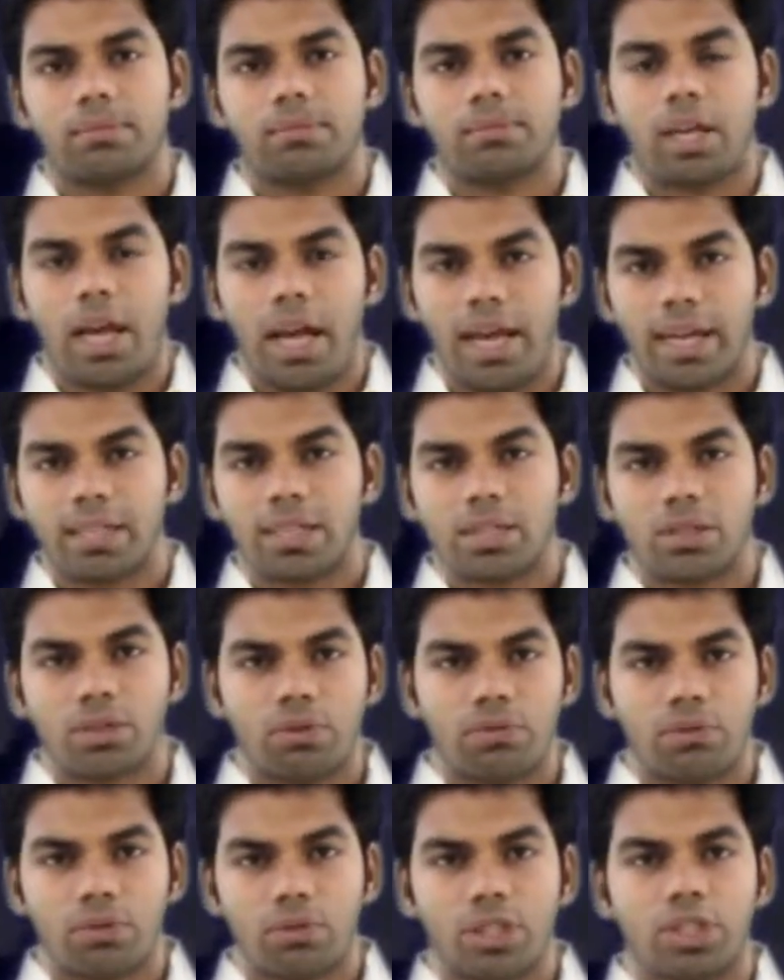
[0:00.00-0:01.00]
the axis
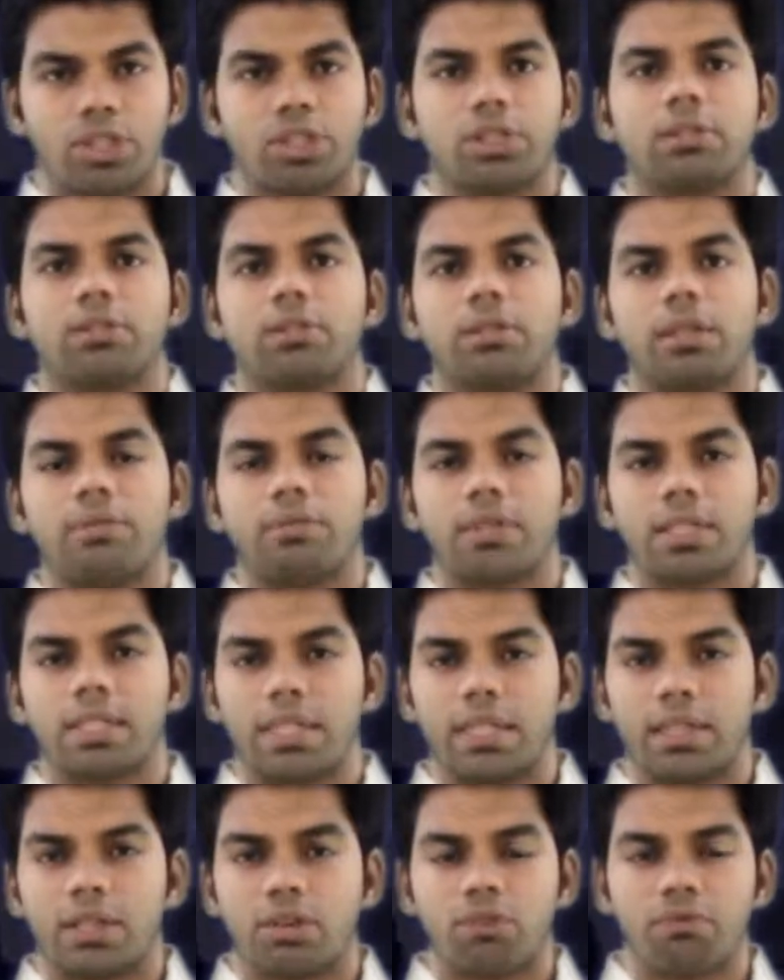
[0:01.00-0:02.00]
of rotation, if the
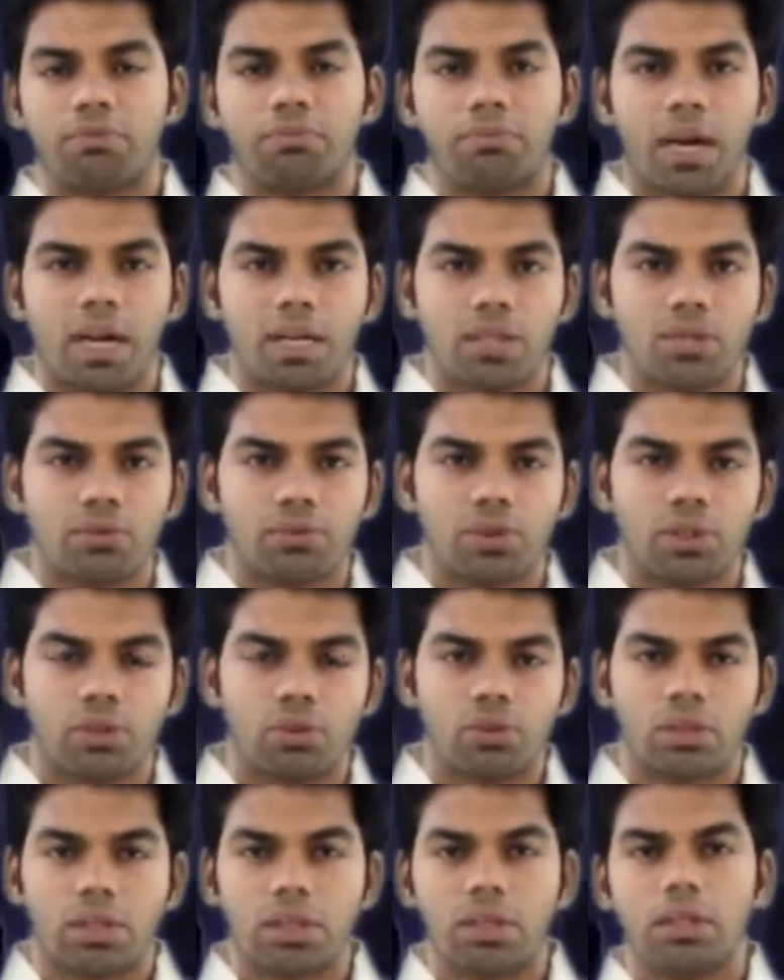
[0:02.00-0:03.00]
center of mass of the
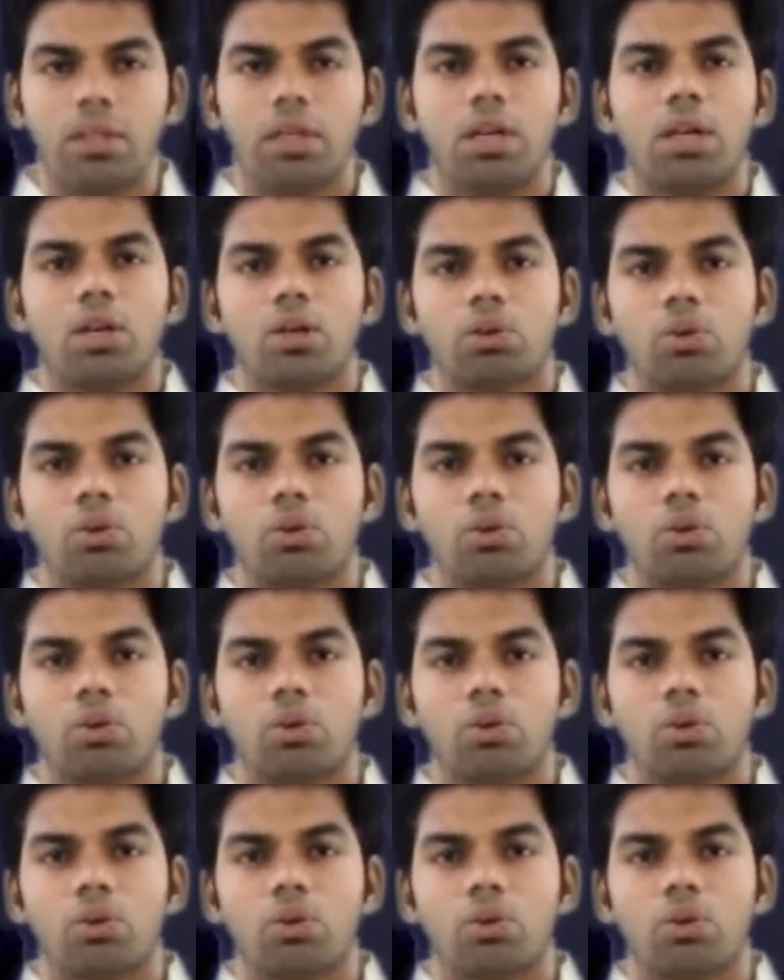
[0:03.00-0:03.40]
rotor